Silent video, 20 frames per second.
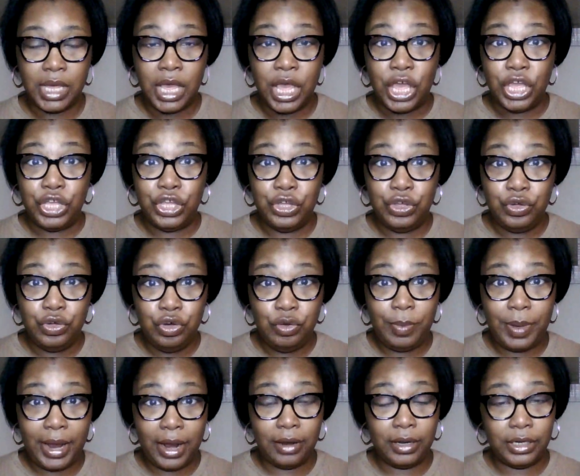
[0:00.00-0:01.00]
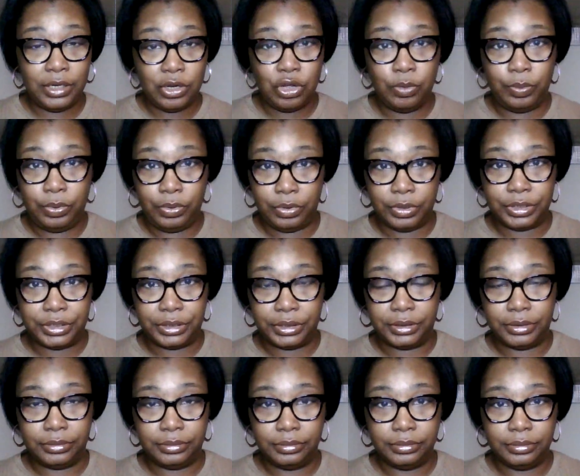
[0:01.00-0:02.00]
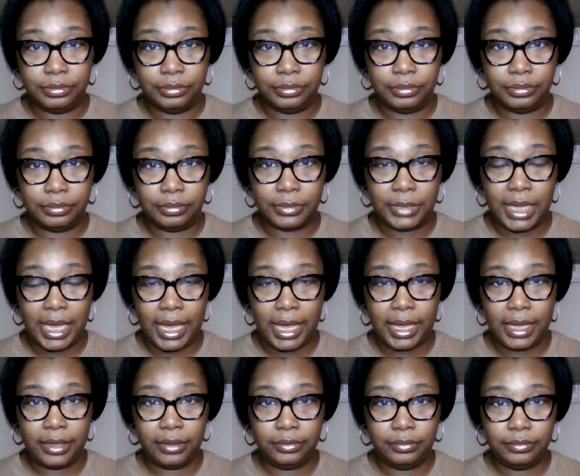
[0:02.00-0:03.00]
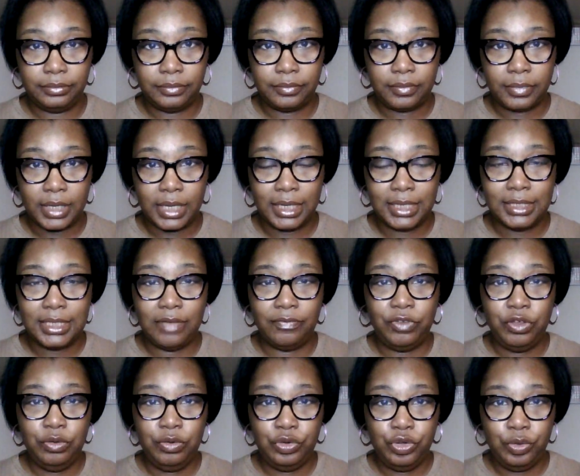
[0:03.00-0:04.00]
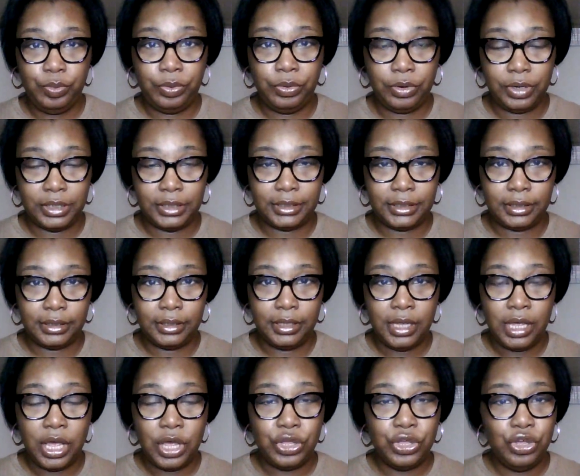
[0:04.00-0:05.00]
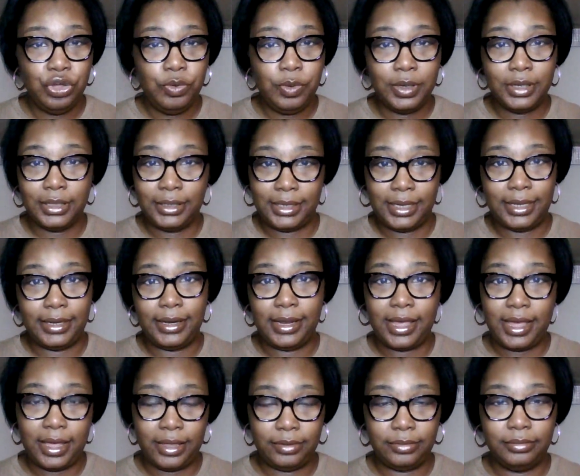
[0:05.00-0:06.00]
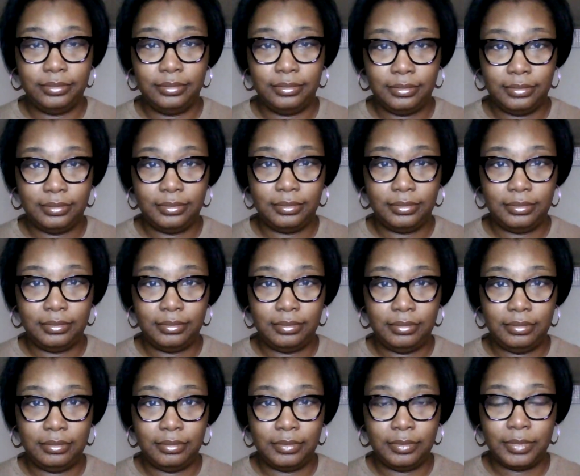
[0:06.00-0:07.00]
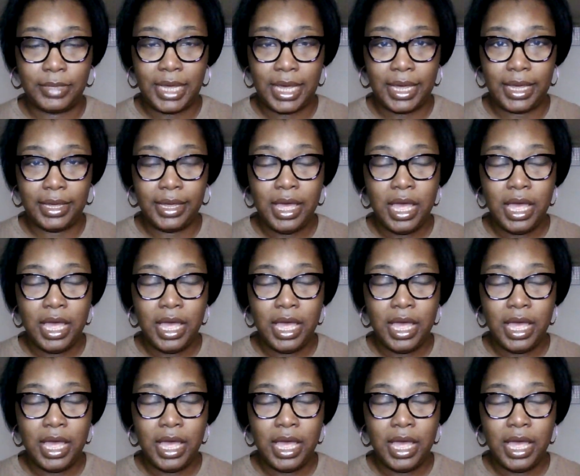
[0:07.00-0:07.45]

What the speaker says: You barely know Porsha, okay? Because if you knew Porsha, you wouldn't have done that, okay?